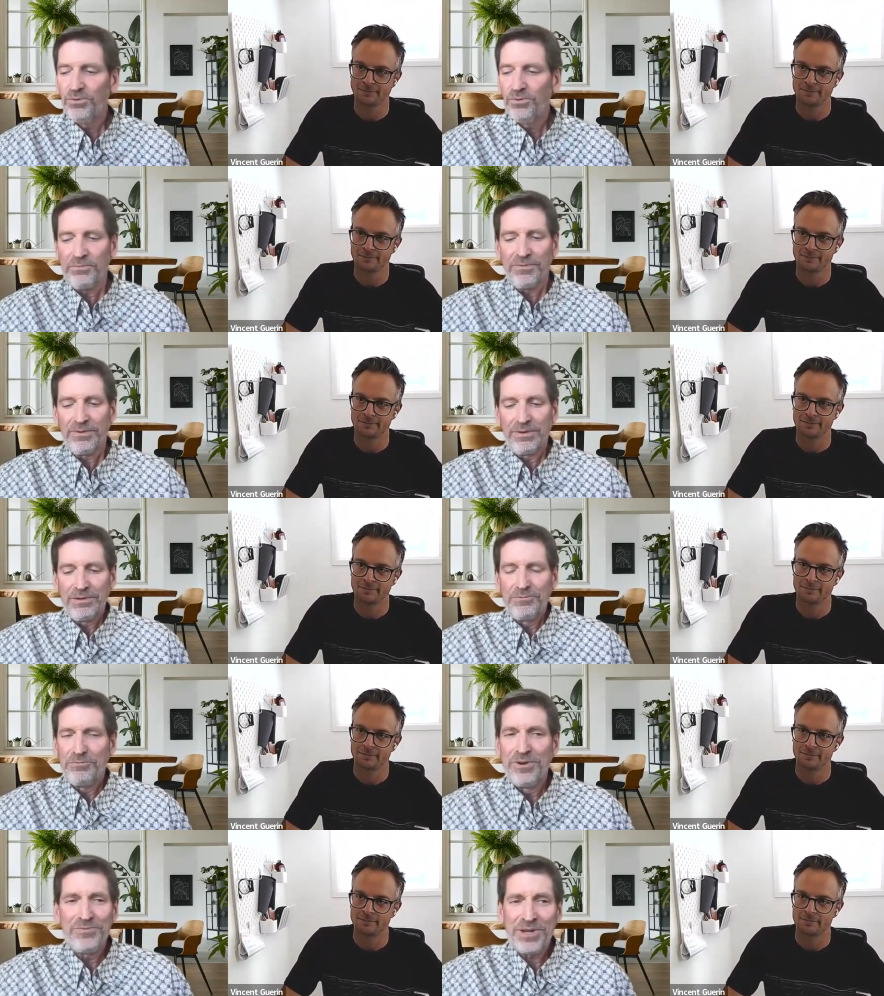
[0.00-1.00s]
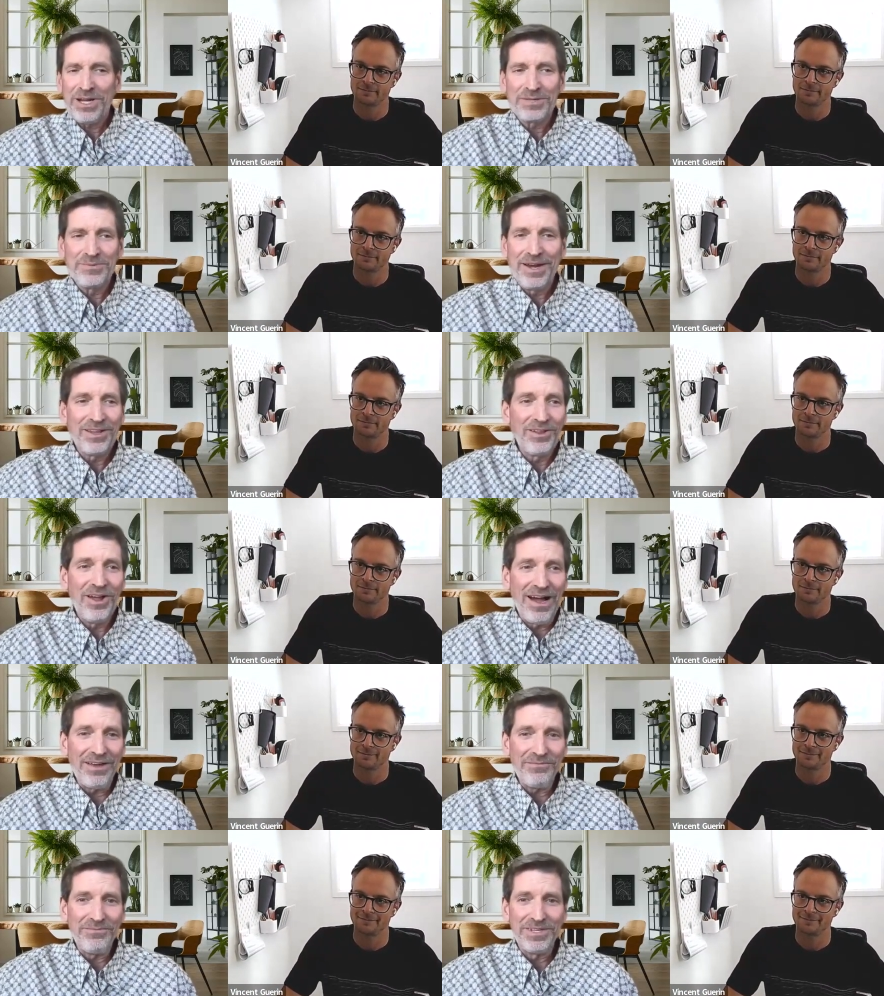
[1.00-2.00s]
Speaker 1: Well, we've talked about a
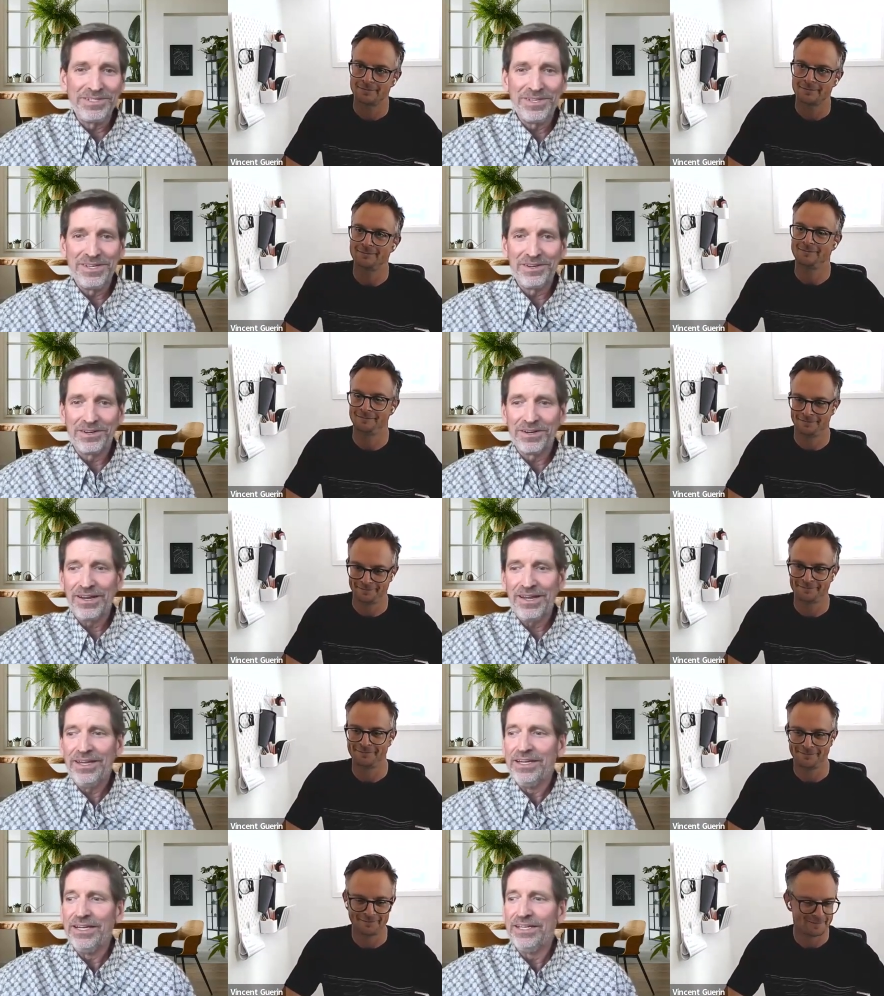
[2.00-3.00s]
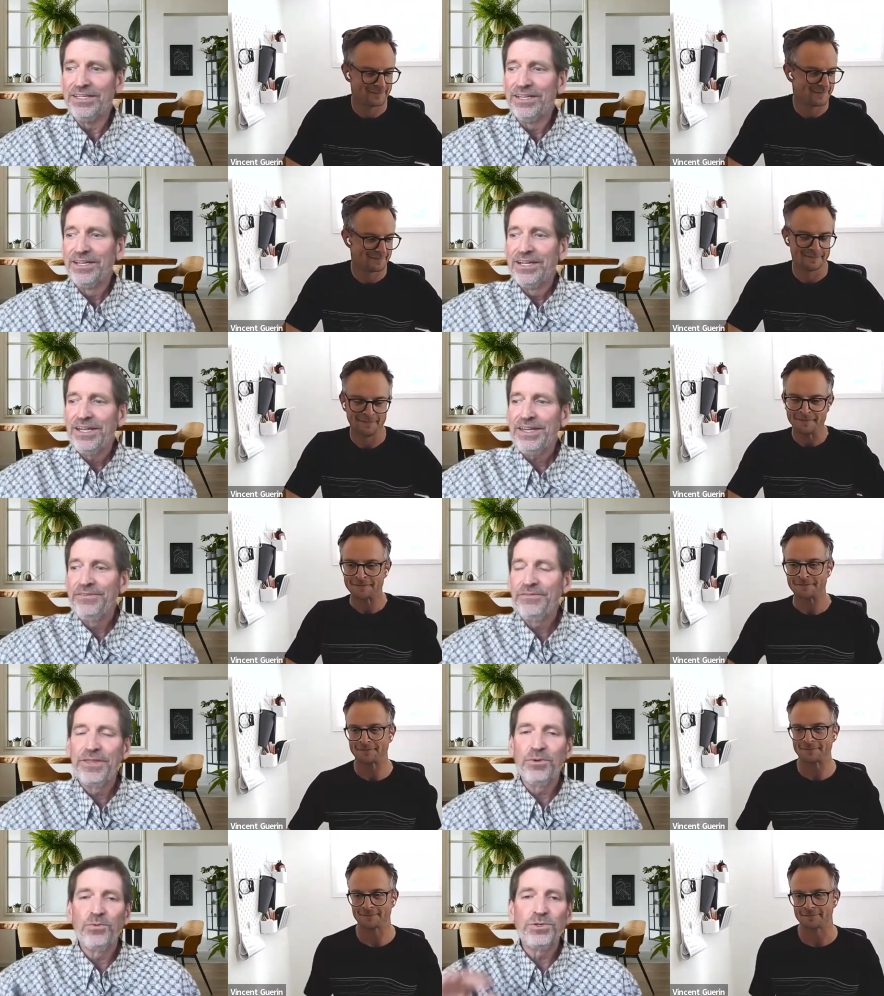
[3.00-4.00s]
lot, Vincent, here. And
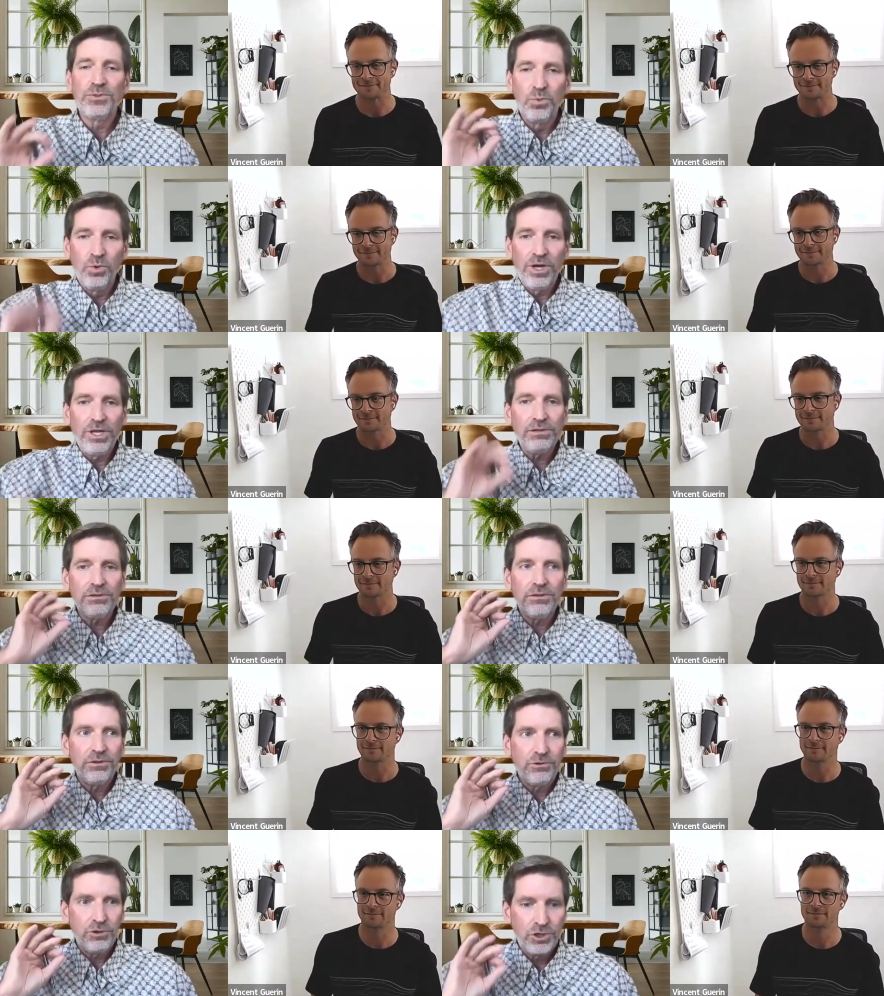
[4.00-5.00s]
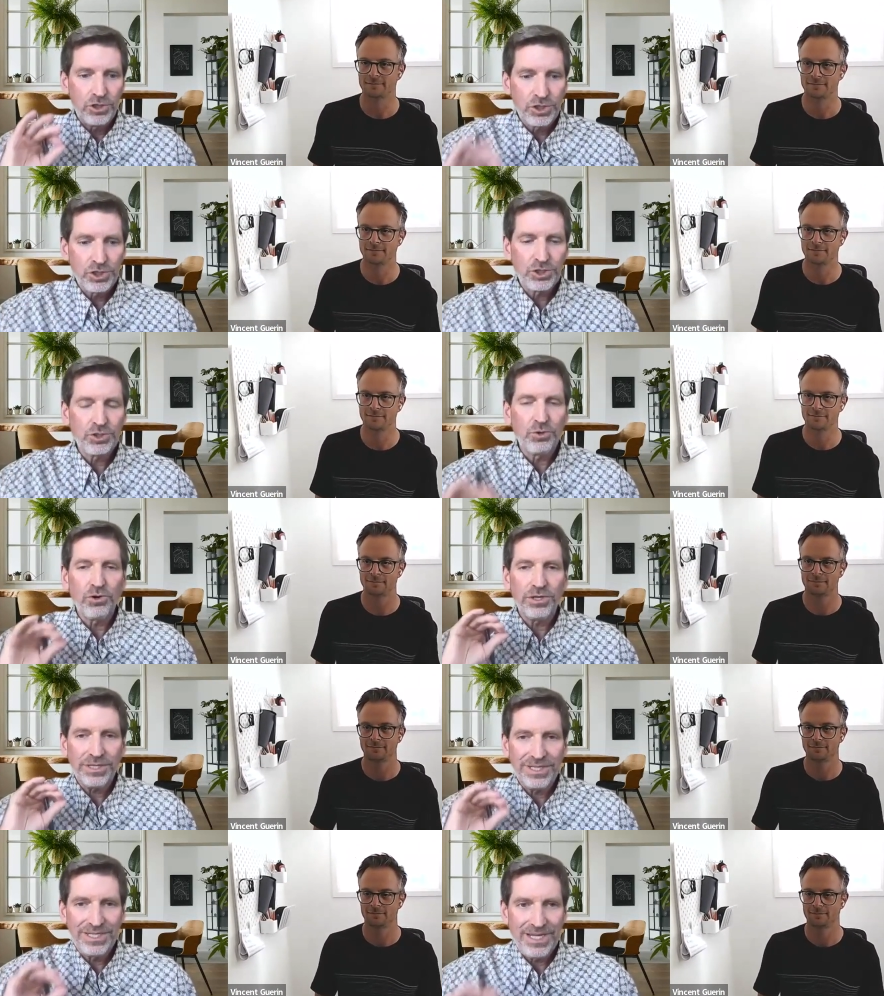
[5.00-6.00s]
if there was one short